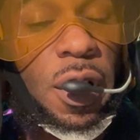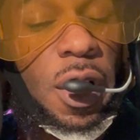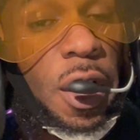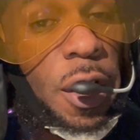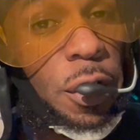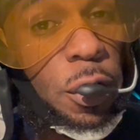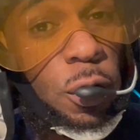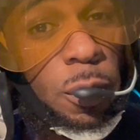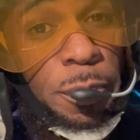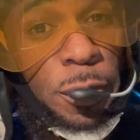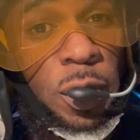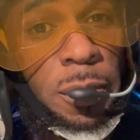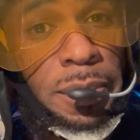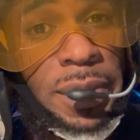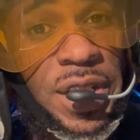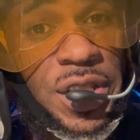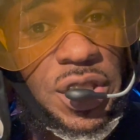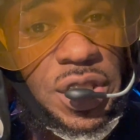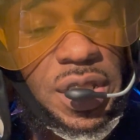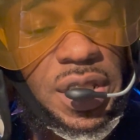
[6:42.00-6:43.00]
honorable
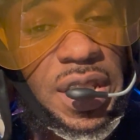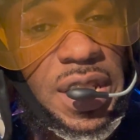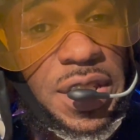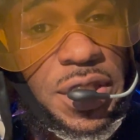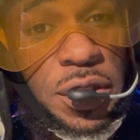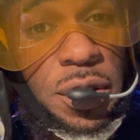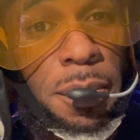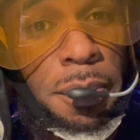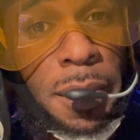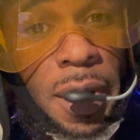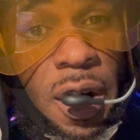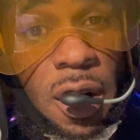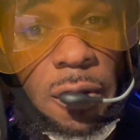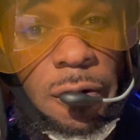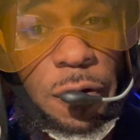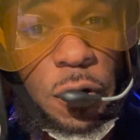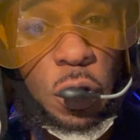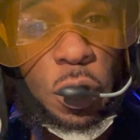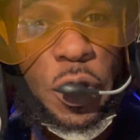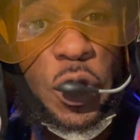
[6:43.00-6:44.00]
mention is the
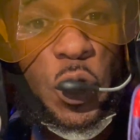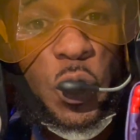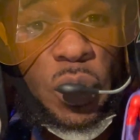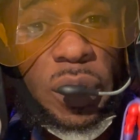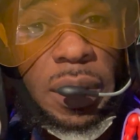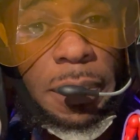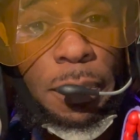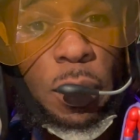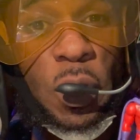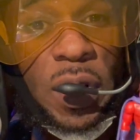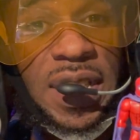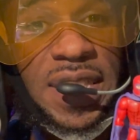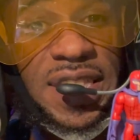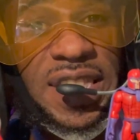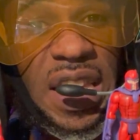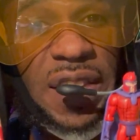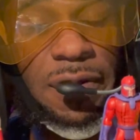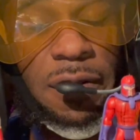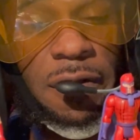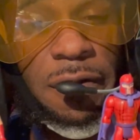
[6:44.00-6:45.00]
Marvel
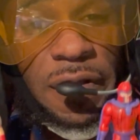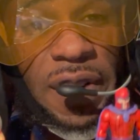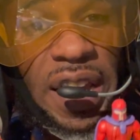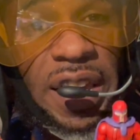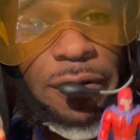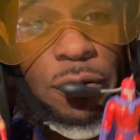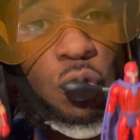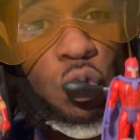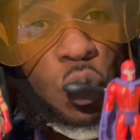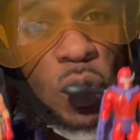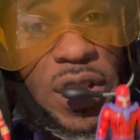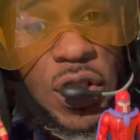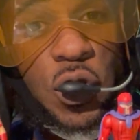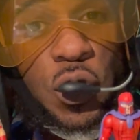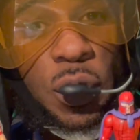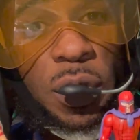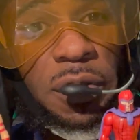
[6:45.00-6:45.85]
3.75 retro